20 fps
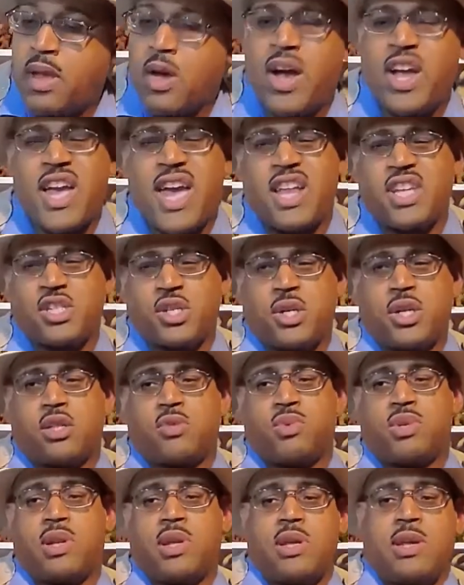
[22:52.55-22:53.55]
I, I didn't show you this
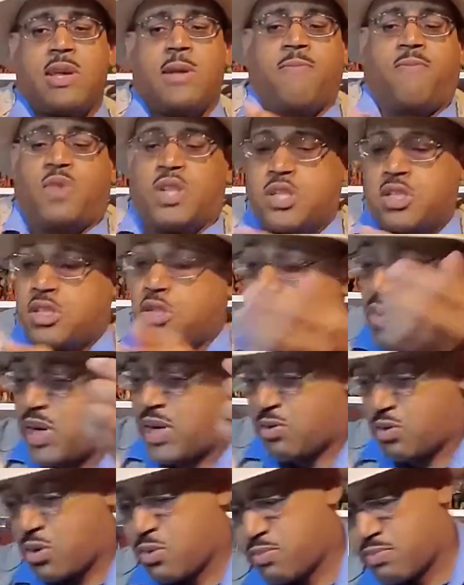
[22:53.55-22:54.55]
one. This is the
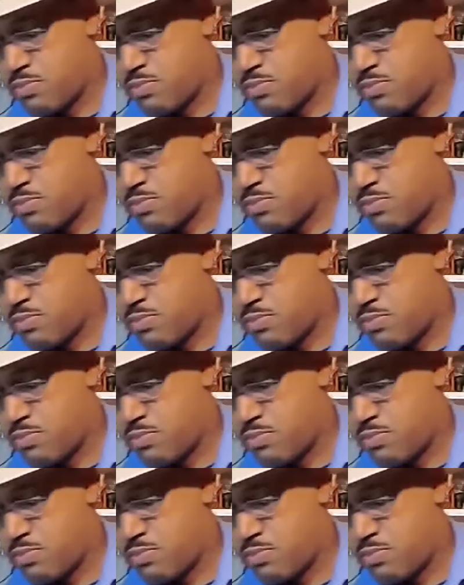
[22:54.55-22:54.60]
one.